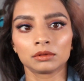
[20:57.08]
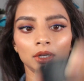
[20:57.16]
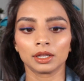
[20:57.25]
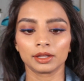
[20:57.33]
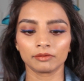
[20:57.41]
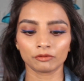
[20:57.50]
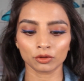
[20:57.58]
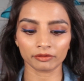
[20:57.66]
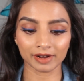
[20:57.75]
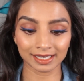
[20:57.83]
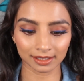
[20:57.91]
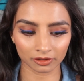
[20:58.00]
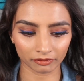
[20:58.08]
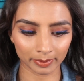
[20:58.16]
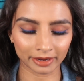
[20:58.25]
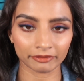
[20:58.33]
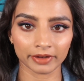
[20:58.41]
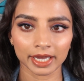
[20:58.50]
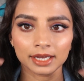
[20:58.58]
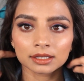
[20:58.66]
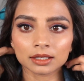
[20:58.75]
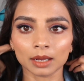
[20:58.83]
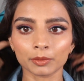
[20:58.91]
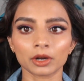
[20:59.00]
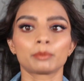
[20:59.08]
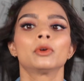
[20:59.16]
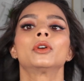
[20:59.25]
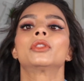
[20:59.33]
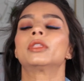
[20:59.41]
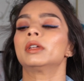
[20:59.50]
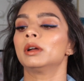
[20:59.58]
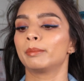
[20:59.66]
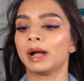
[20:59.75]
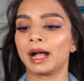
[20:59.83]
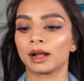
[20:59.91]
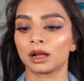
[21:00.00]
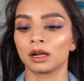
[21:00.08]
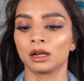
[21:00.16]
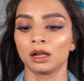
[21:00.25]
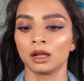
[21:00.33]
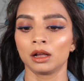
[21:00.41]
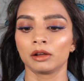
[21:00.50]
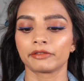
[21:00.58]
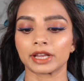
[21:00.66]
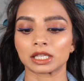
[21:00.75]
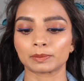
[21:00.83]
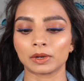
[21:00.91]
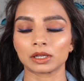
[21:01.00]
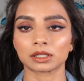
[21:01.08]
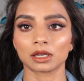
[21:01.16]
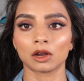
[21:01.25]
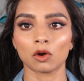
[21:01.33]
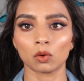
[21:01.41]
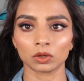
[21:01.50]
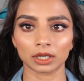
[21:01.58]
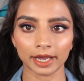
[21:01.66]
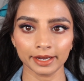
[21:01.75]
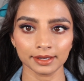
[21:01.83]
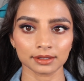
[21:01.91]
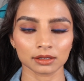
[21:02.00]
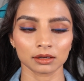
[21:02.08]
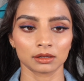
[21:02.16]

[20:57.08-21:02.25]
And then for the rest of my face, I'm going to put the MAC Fix Plus in Gold Light.